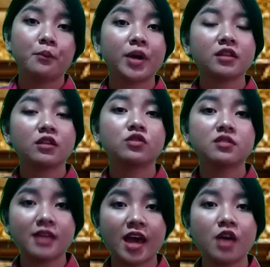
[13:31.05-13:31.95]
But
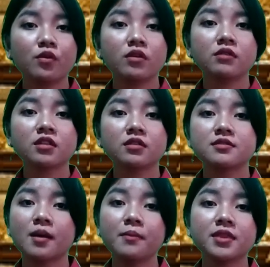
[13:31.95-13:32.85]
today we need
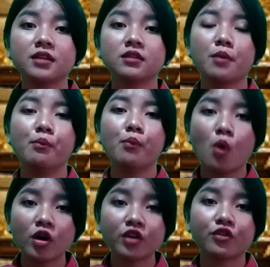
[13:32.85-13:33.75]
something that
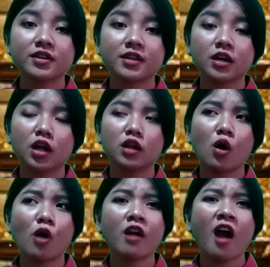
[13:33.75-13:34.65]
more critical
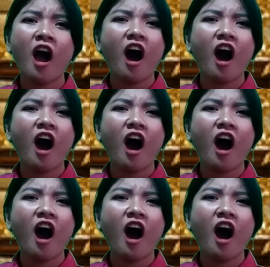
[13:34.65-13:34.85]
on